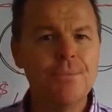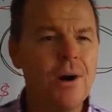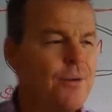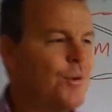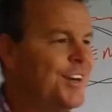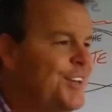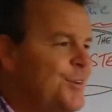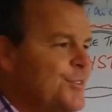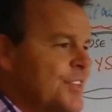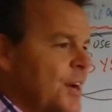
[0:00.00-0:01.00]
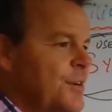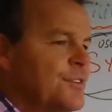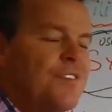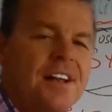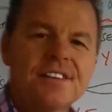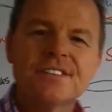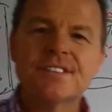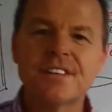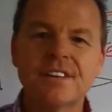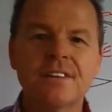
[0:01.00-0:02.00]
You might want to use those
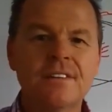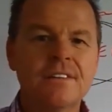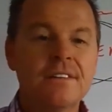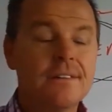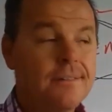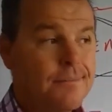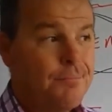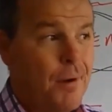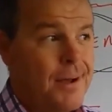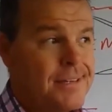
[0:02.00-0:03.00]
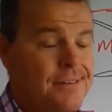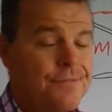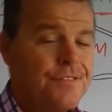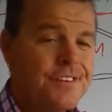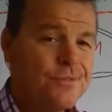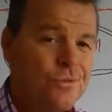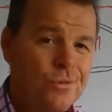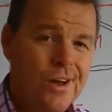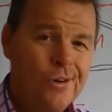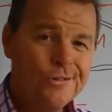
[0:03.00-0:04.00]
funds to buy some
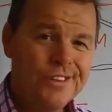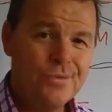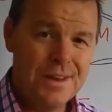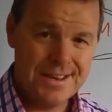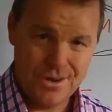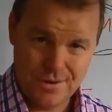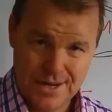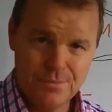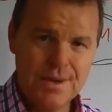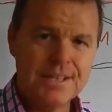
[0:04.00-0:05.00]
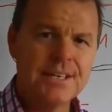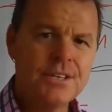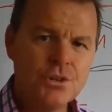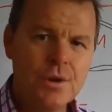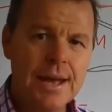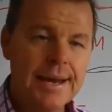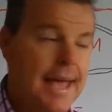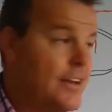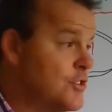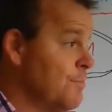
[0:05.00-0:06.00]
physical gold that we're doing and we'll teach you how to
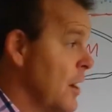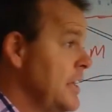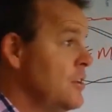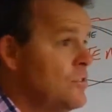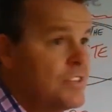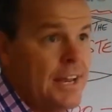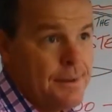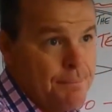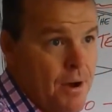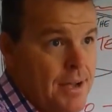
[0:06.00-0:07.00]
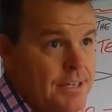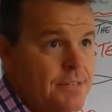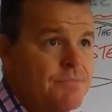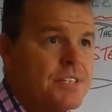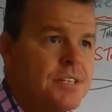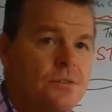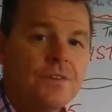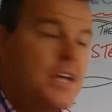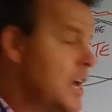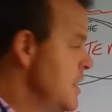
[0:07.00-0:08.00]
hedge. You might use that to buy some
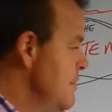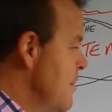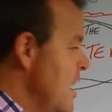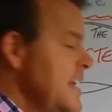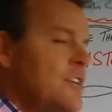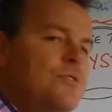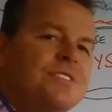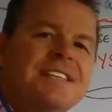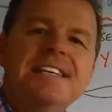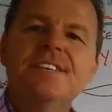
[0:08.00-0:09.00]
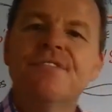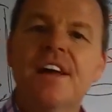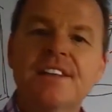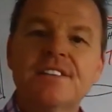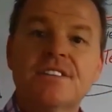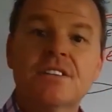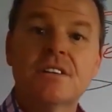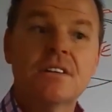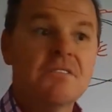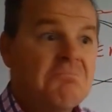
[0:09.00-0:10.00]
silver. You might use these funds
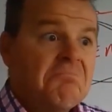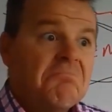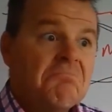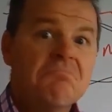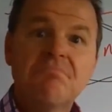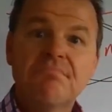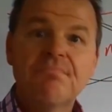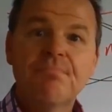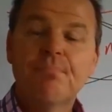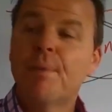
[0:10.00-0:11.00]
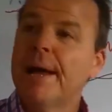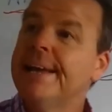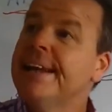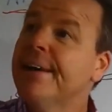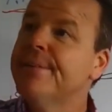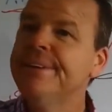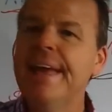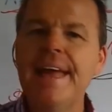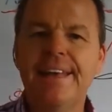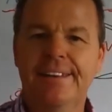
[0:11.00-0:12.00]
to pay down
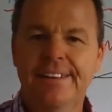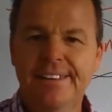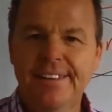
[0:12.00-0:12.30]
debt.